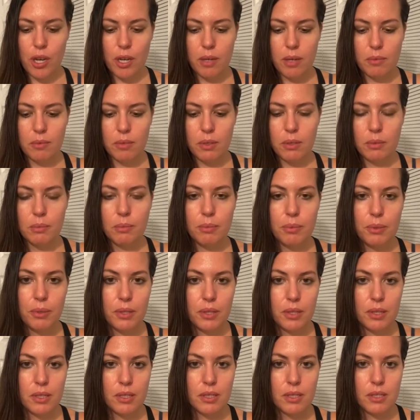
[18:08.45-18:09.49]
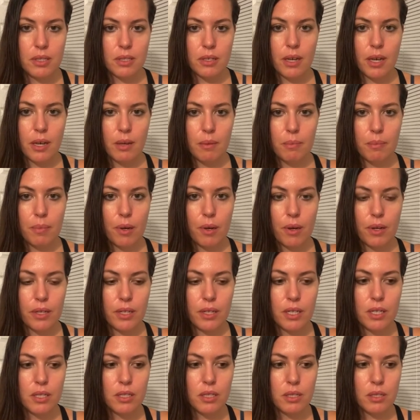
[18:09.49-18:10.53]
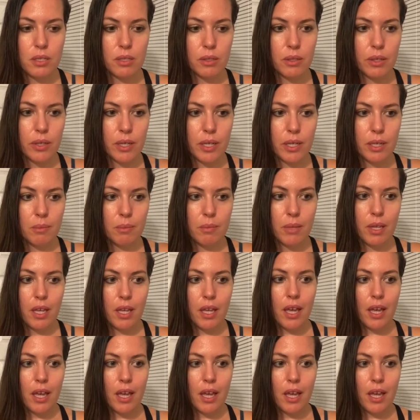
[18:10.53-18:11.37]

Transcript: I will put this up on Instagram.